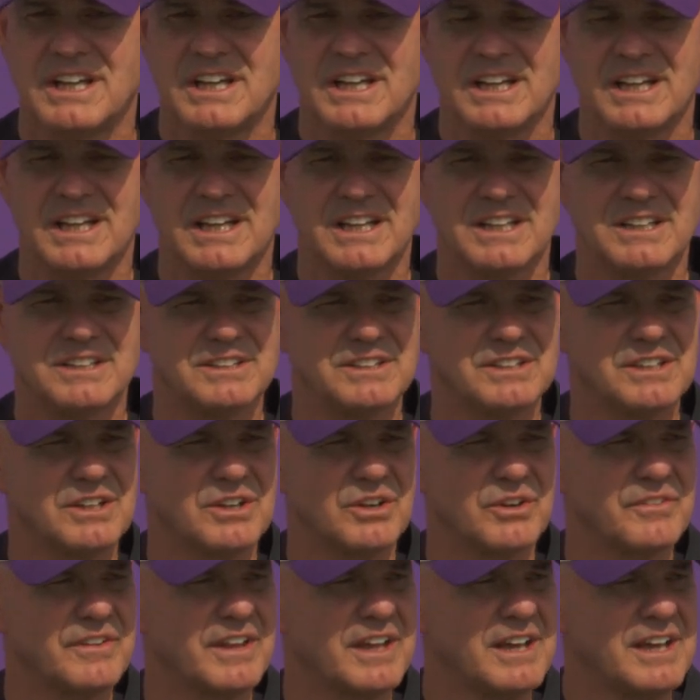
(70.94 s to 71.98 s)
and, you
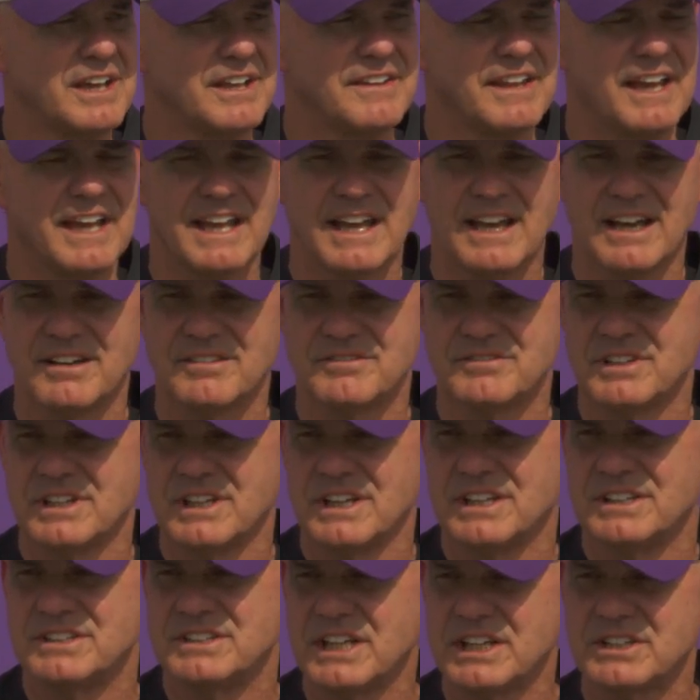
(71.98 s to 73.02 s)
know, they have
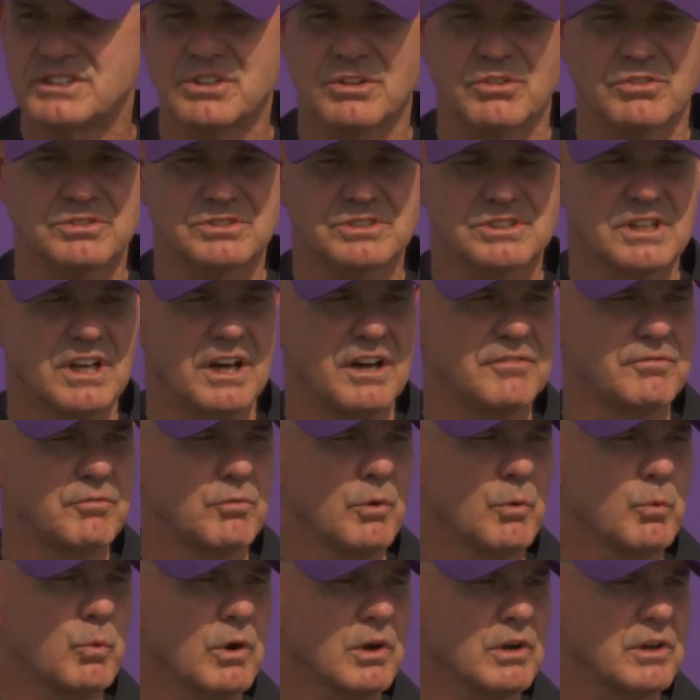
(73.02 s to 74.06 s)
digital stuff. We're
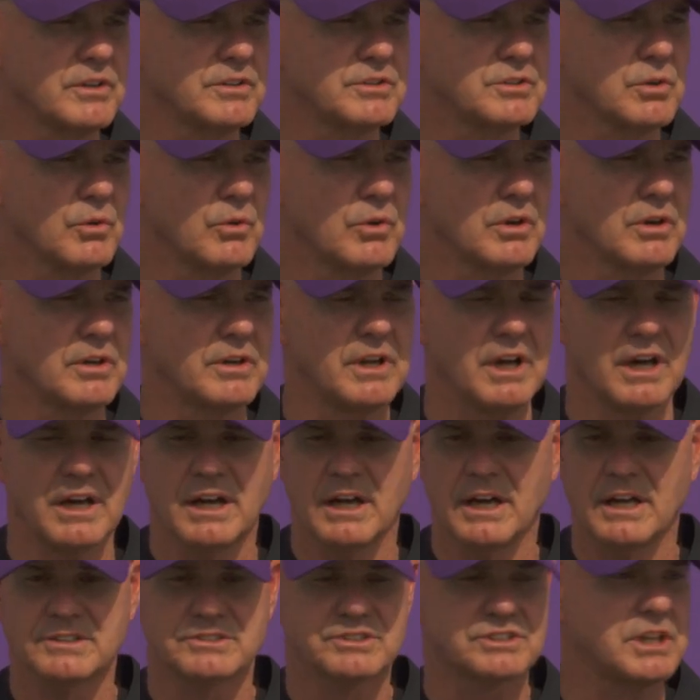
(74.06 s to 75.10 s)
working toward
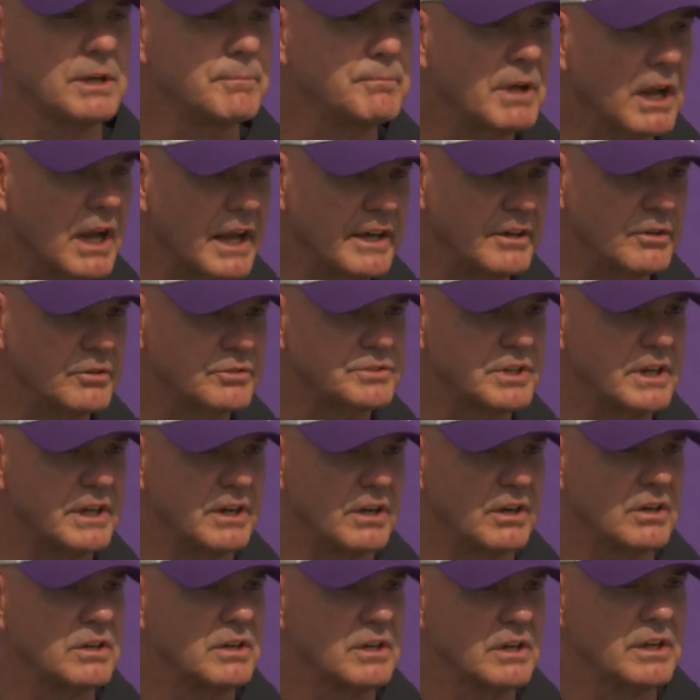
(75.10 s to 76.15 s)
uh, simulators
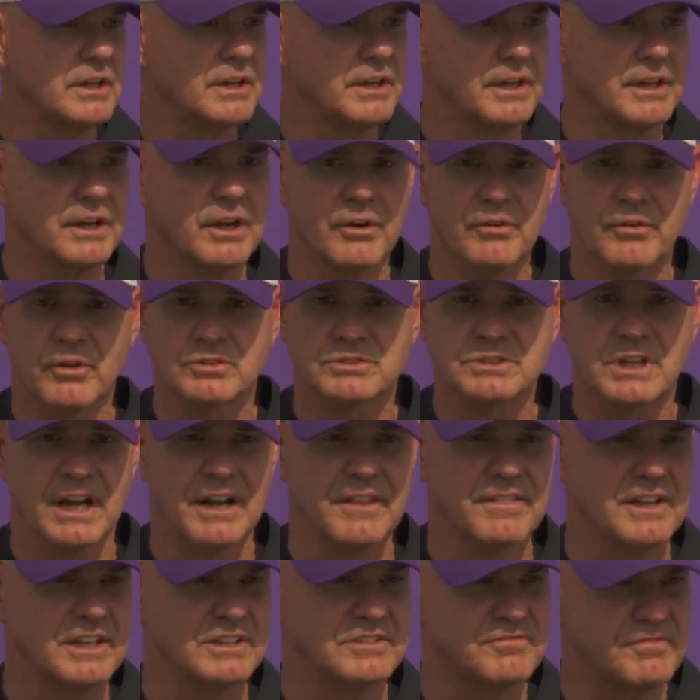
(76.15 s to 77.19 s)
here, you know, those kind of
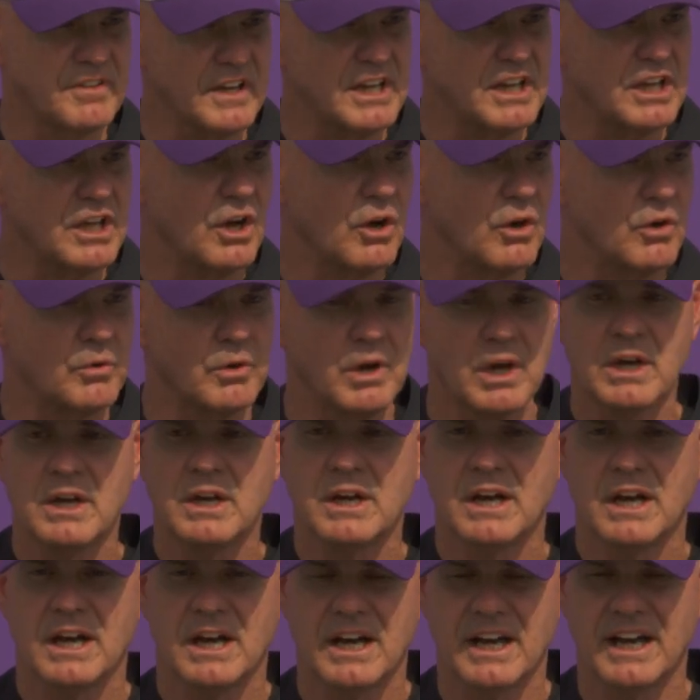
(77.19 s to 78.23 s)
things, video,
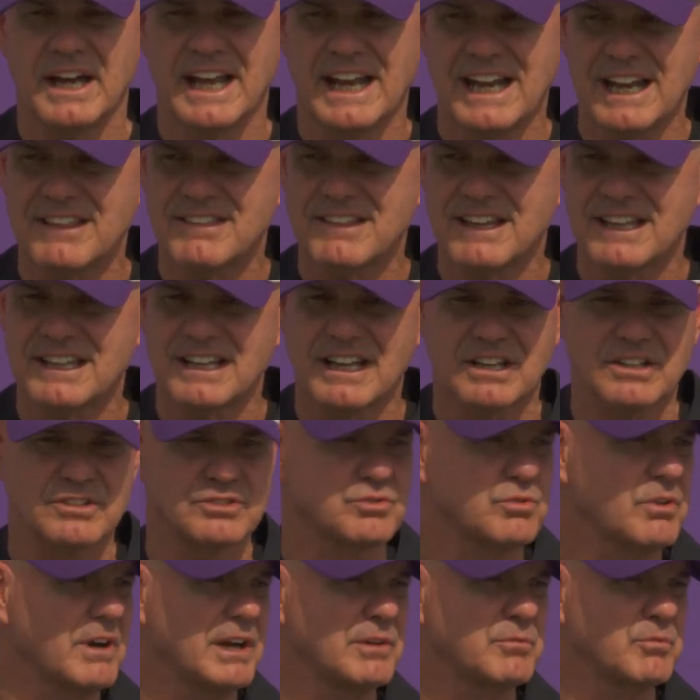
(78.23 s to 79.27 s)
uh, anything that can
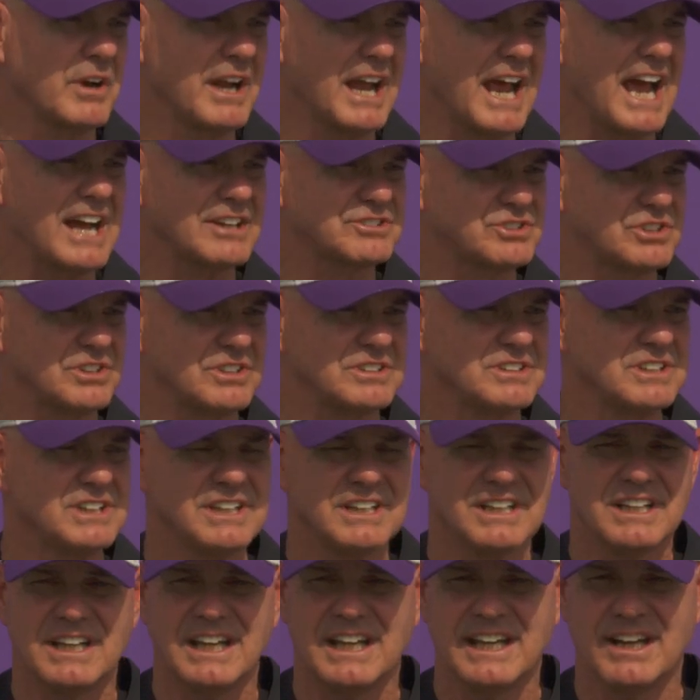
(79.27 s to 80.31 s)
train reaction.
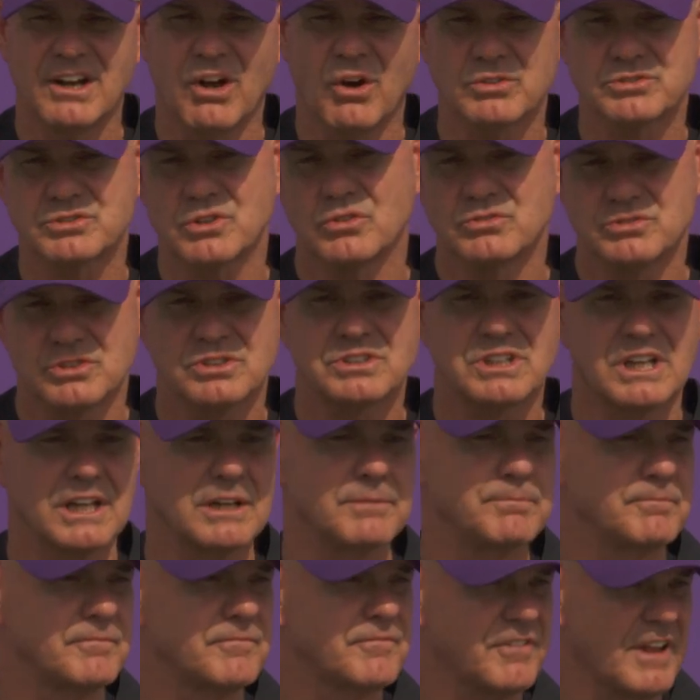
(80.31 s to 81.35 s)
And also just get
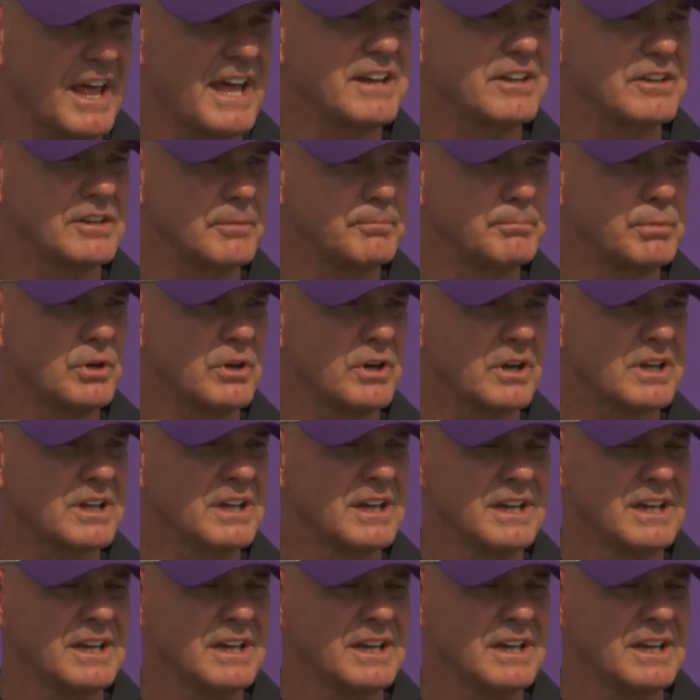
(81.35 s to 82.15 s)
them flat in the book.